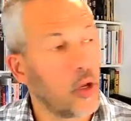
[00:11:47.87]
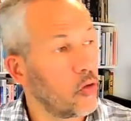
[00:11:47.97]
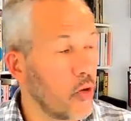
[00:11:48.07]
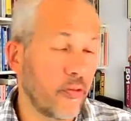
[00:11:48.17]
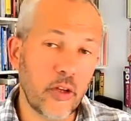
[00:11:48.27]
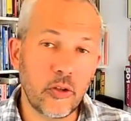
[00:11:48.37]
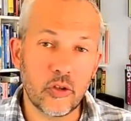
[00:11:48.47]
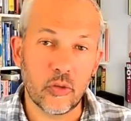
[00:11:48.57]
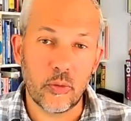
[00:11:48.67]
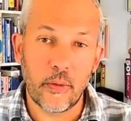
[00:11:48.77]

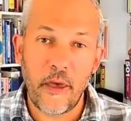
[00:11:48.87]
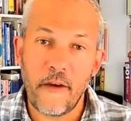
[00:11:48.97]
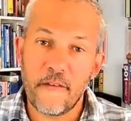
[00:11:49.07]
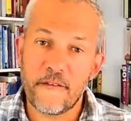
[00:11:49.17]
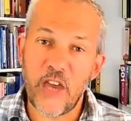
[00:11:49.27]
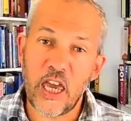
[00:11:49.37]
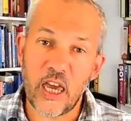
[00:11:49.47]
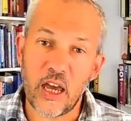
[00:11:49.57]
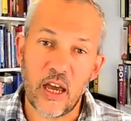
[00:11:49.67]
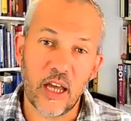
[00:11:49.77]
Refusal,
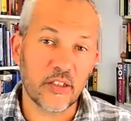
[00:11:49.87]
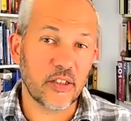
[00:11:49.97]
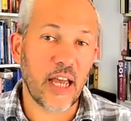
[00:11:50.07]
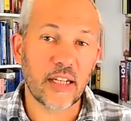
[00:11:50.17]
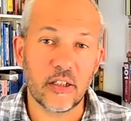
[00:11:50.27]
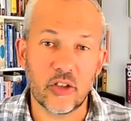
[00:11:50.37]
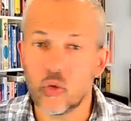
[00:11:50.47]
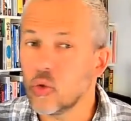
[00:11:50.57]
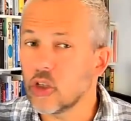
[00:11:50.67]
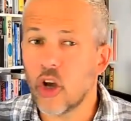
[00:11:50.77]
fear, and sadness,
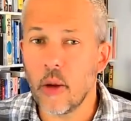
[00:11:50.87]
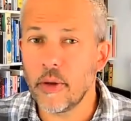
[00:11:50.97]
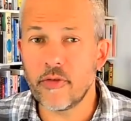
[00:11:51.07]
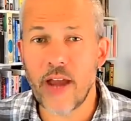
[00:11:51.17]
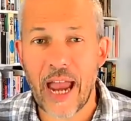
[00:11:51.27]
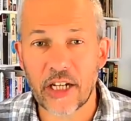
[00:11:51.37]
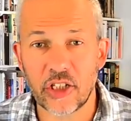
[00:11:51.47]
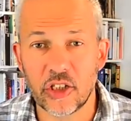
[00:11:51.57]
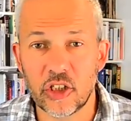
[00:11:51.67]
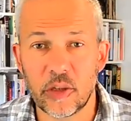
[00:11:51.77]
all common
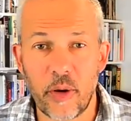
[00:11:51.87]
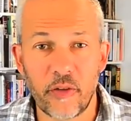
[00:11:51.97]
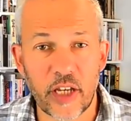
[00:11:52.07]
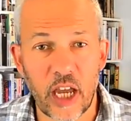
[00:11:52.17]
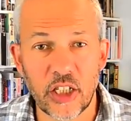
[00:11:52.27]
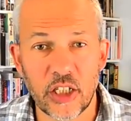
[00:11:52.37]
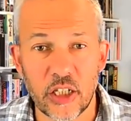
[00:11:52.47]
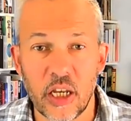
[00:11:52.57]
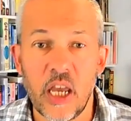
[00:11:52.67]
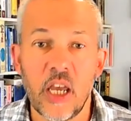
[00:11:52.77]
reactions to provocation
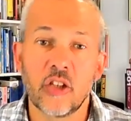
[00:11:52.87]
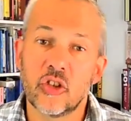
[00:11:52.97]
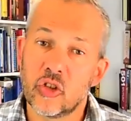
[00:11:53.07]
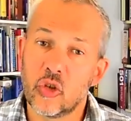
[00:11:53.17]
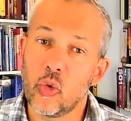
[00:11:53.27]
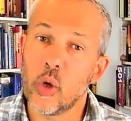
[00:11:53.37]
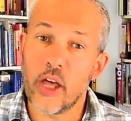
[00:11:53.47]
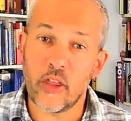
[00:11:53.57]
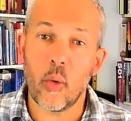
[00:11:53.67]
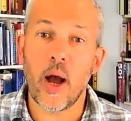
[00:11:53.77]
to
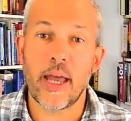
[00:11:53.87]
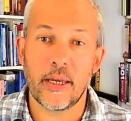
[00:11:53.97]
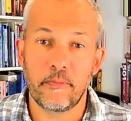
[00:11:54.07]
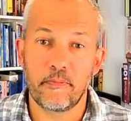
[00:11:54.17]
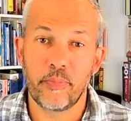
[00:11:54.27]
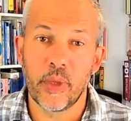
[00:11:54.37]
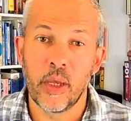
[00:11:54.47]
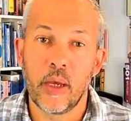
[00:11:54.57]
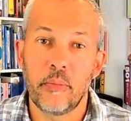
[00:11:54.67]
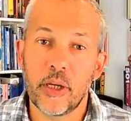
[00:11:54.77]
another way,
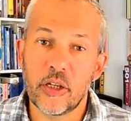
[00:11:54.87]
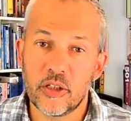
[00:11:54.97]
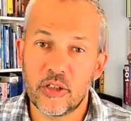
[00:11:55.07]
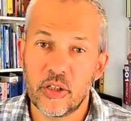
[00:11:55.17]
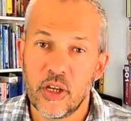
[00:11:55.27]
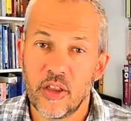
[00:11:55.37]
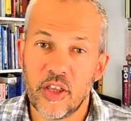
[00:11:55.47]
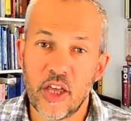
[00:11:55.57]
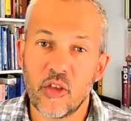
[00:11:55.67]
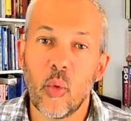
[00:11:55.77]
because the
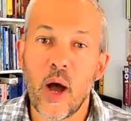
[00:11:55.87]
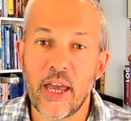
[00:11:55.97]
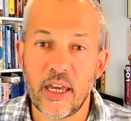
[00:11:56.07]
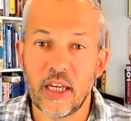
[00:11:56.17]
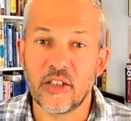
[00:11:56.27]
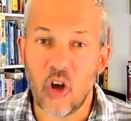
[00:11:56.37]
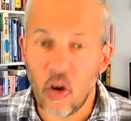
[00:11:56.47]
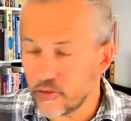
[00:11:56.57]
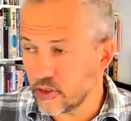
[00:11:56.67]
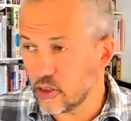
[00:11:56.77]
other way is
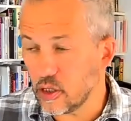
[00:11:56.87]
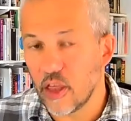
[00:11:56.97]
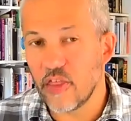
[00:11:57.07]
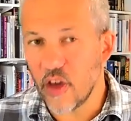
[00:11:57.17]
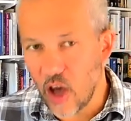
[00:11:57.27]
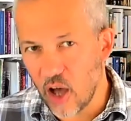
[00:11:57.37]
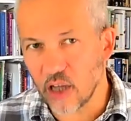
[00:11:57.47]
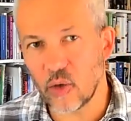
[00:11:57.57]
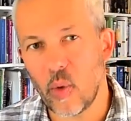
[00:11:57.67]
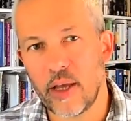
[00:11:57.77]
often the
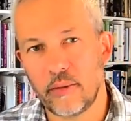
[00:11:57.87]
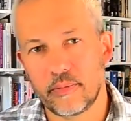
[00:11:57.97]
harder way.